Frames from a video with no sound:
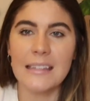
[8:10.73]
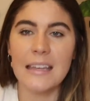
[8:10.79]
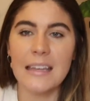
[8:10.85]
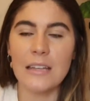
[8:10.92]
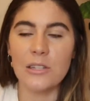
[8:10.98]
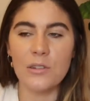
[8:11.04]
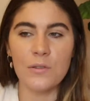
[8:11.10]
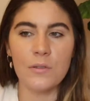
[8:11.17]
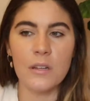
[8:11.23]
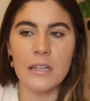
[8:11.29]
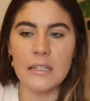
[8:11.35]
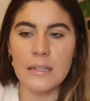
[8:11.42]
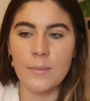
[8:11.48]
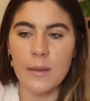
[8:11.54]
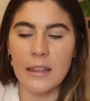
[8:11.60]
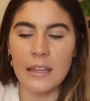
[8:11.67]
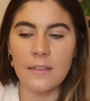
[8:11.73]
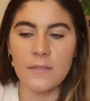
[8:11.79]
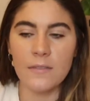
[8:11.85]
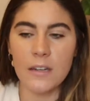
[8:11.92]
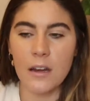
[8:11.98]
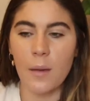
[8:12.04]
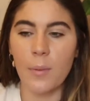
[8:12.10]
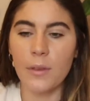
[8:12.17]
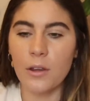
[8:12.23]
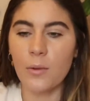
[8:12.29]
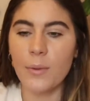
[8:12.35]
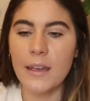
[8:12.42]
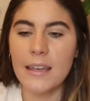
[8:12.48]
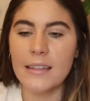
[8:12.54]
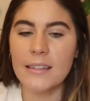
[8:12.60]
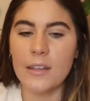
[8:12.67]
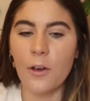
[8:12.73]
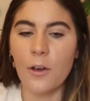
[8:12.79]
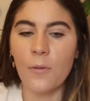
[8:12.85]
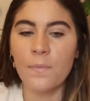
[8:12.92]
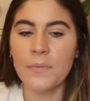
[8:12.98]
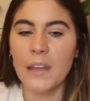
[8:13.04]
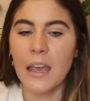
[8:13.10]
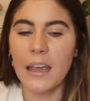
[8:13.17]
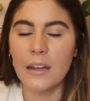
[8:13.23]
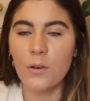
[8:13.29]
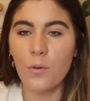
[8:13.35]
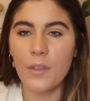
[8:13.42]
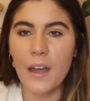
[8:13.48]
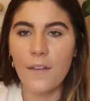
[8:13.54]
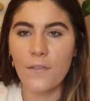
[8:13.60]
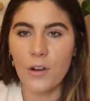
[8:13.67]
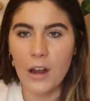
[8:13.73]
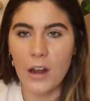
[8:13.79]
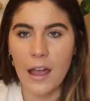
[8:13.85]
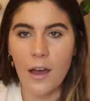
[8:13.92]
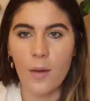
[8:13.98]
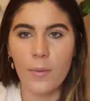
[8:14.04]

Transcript: They do need to be lifted up a little bit, so ignore that for now.